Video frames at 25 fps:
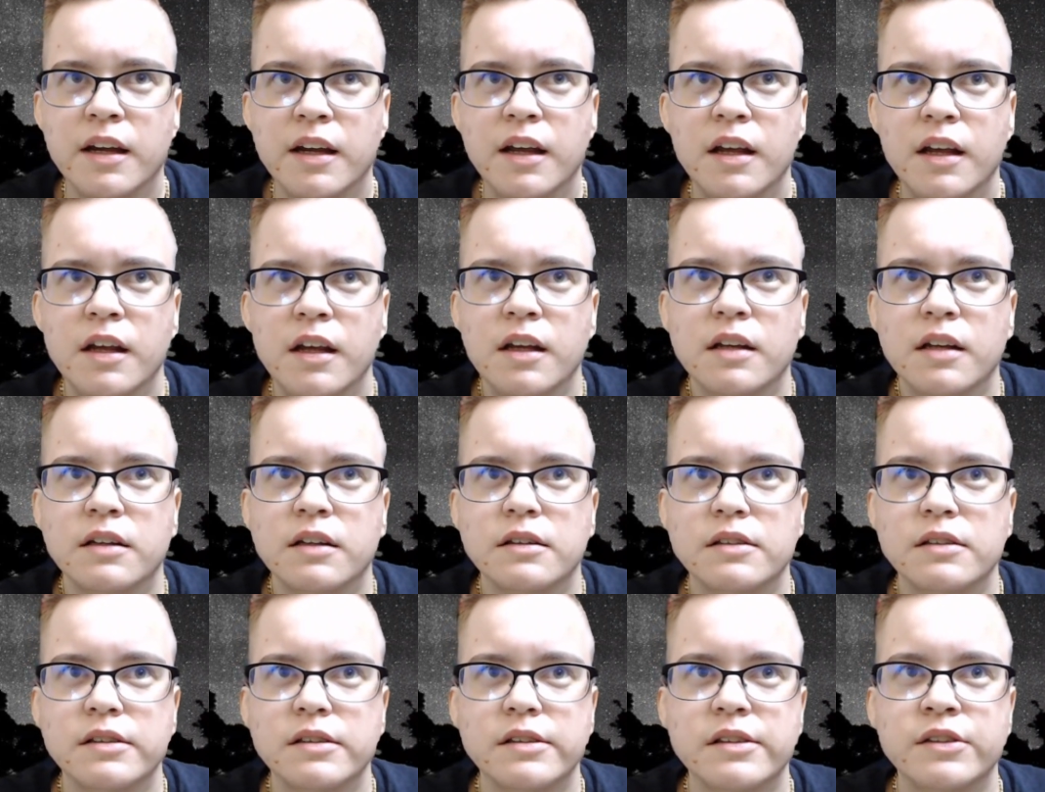uh,
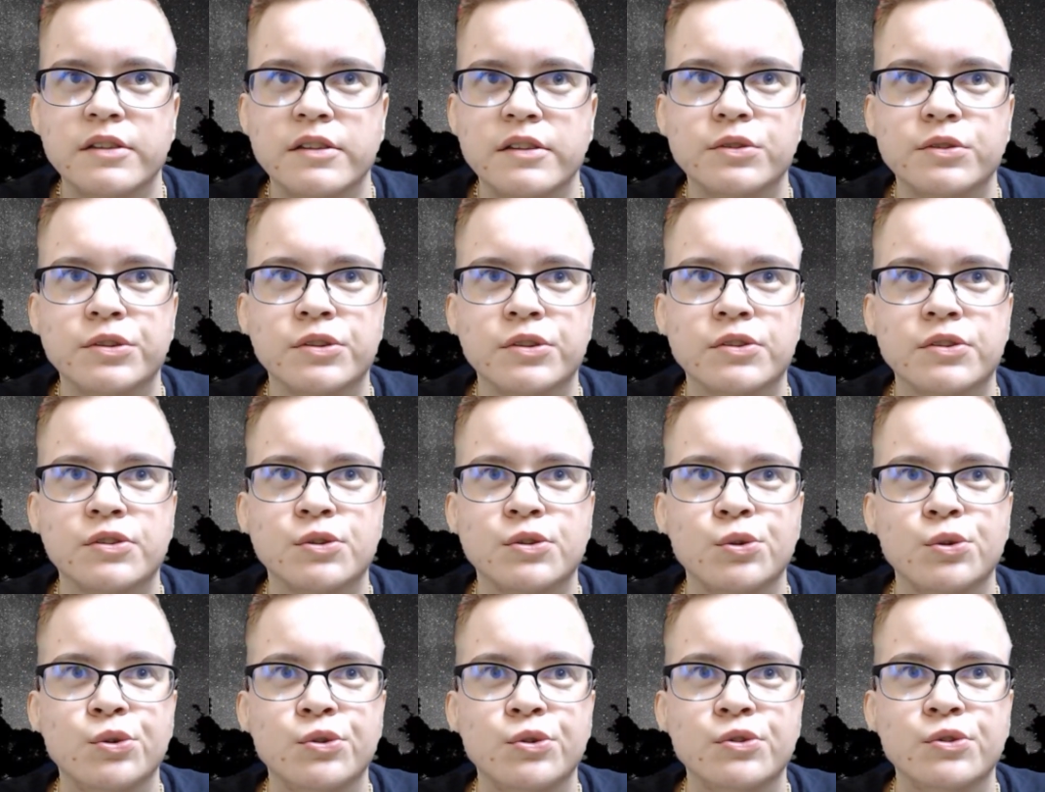there's
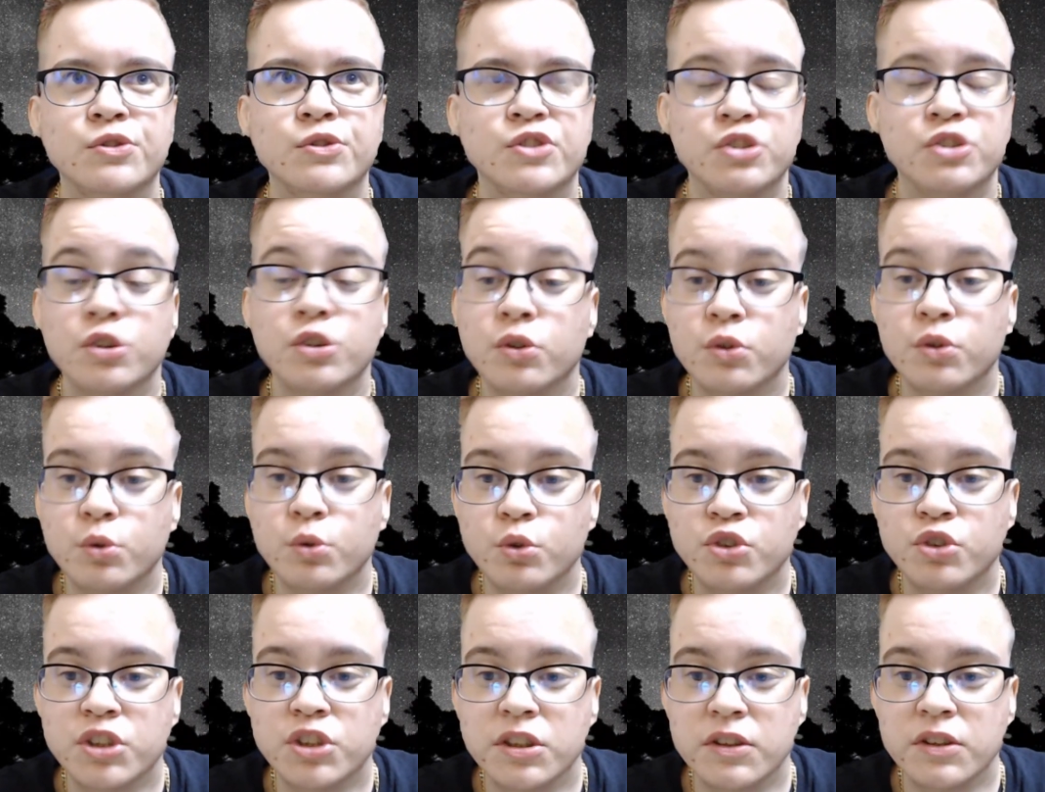certain
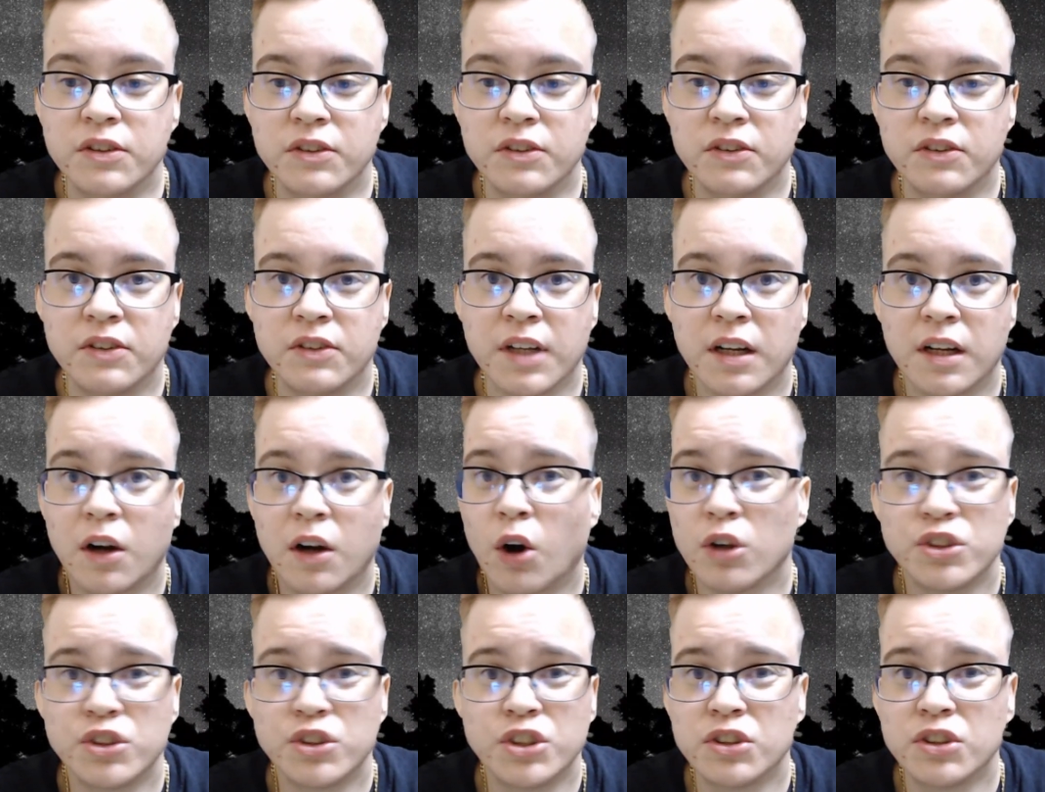solutions that
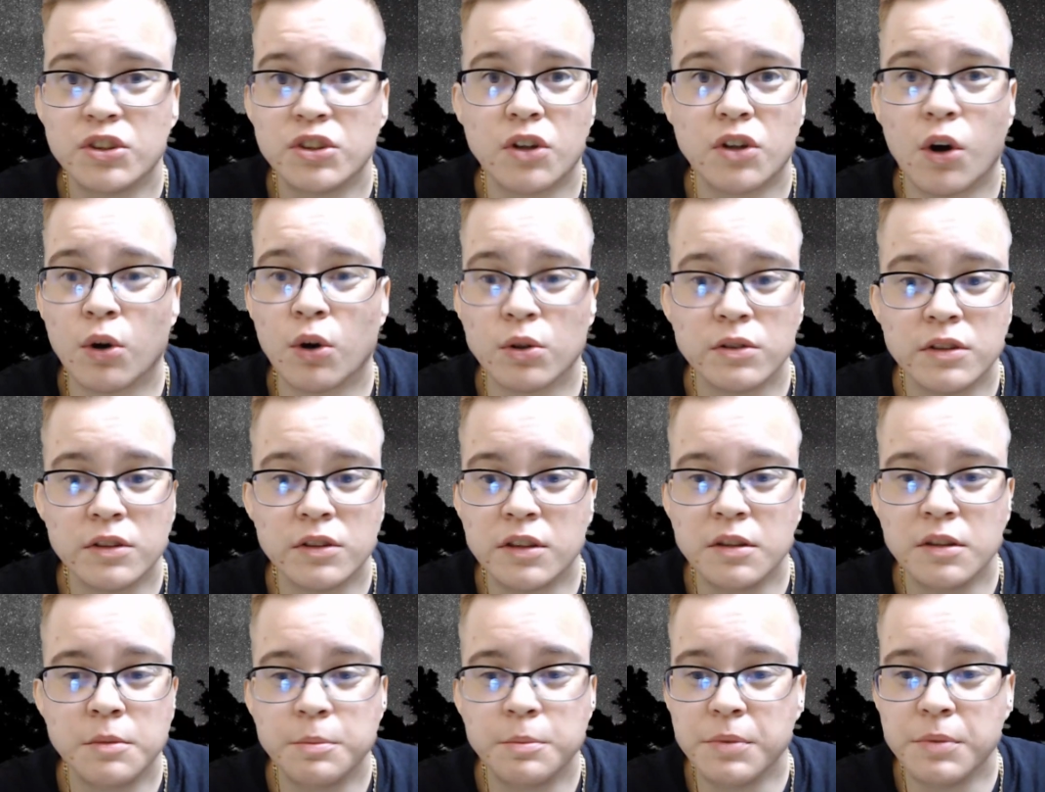just aren't going to
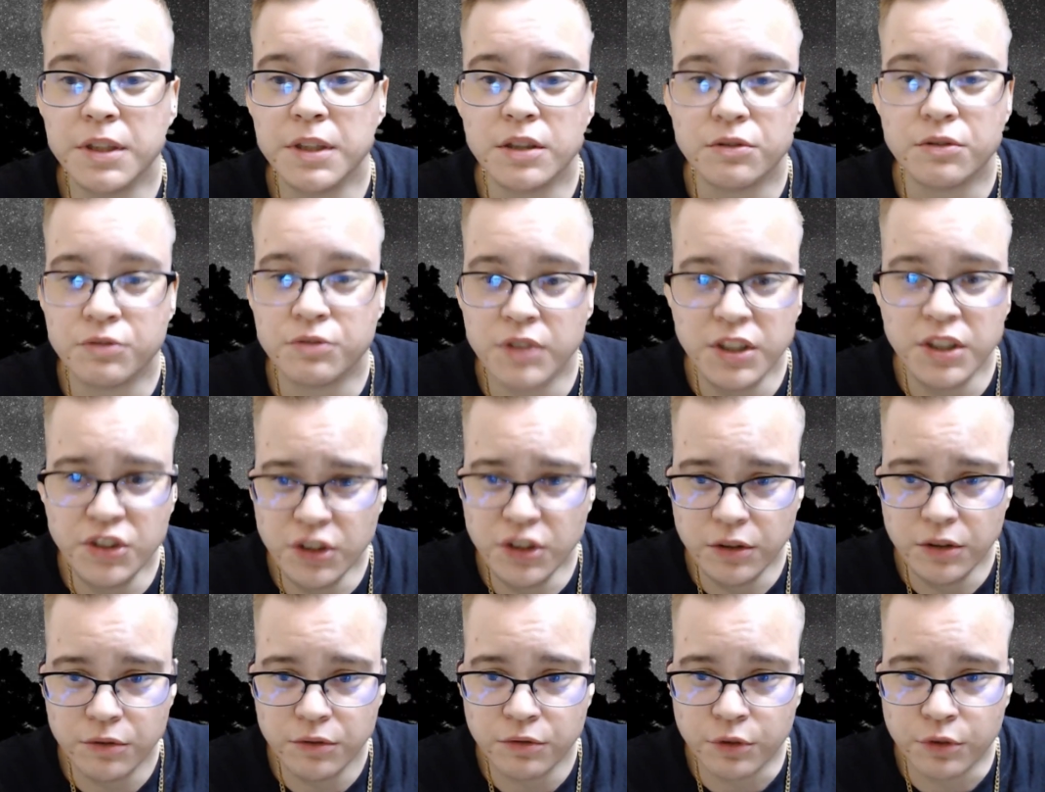be efficient
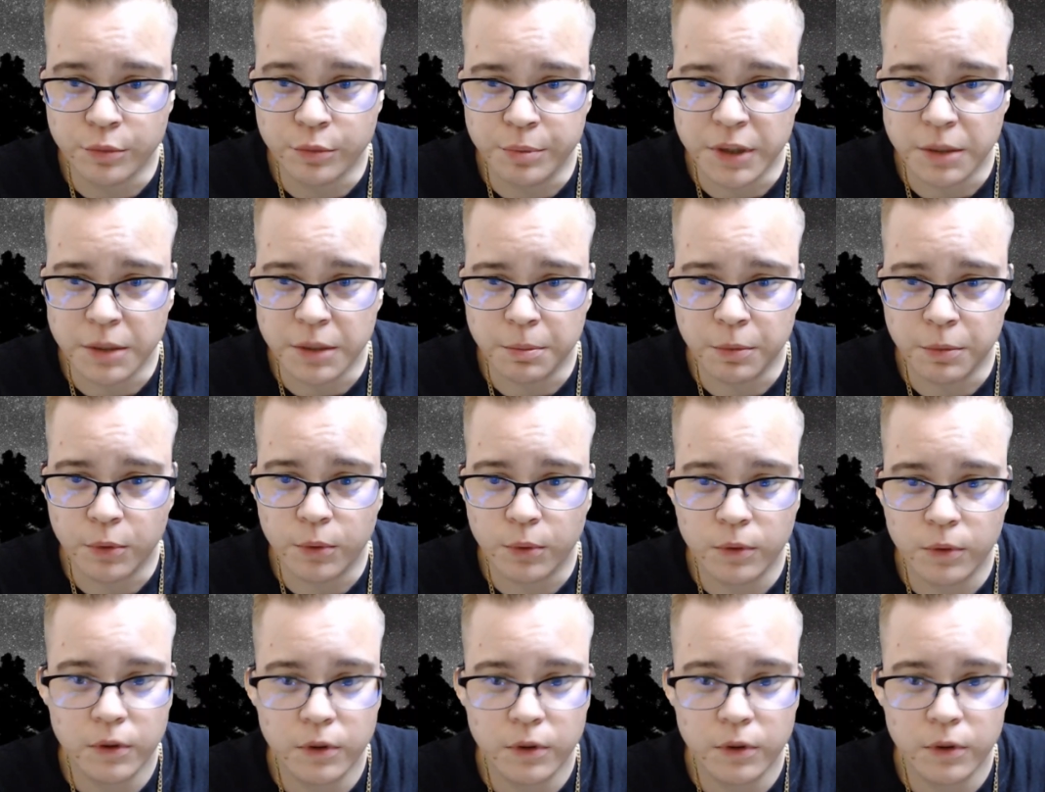for people.